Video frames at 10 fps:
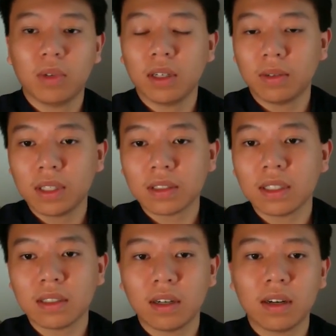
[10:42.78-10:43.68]
What
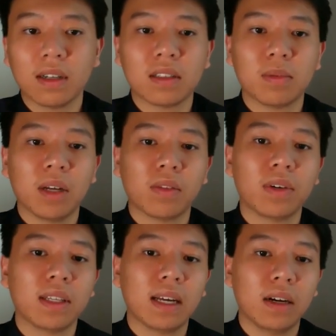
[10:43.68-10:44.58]
originally started as about
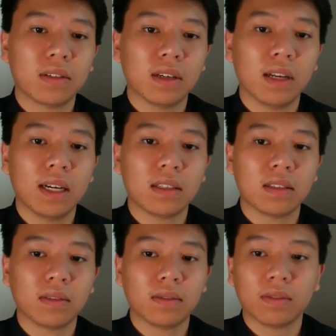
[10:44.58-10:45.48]
3,000 lines
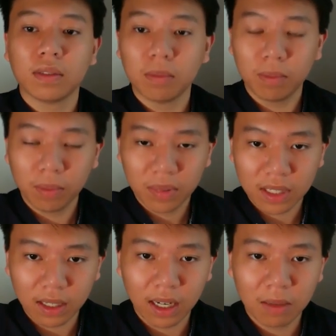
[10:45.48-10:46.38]
of
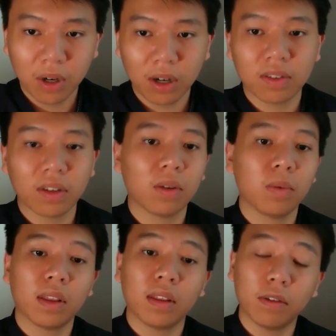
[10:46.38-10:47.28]
CLI parsing
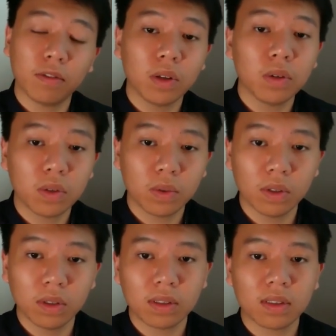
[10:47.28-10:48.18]
with a few
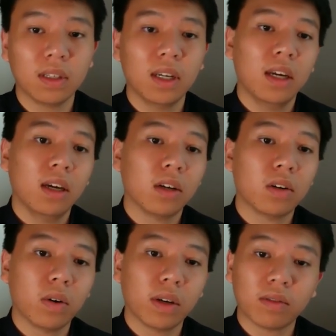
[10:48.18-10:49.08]
tools,
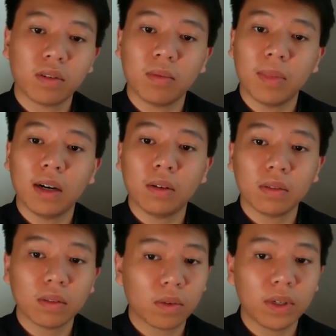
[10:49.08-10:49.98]
growing from about
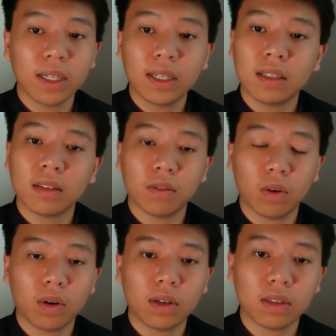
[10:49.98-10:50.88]
3 to
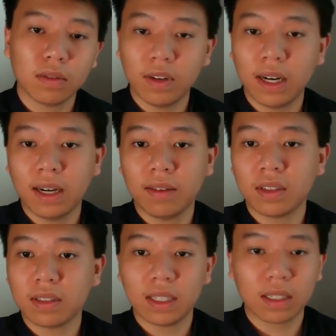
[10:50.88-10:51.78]
4 to 5
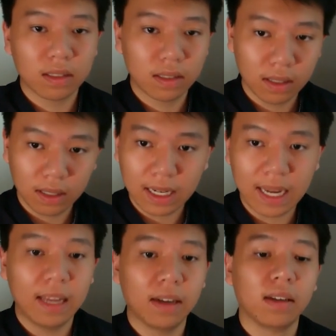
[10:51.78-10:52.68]
to 6 to
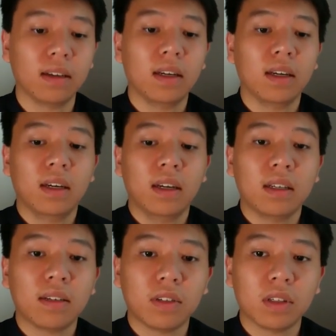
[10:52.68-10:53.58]
10
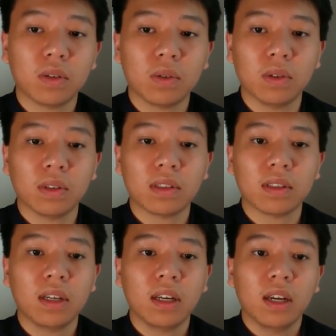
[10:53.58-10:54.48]
different
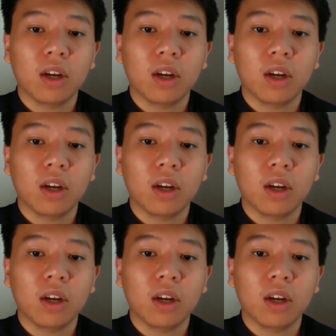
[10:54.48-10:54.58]
tools,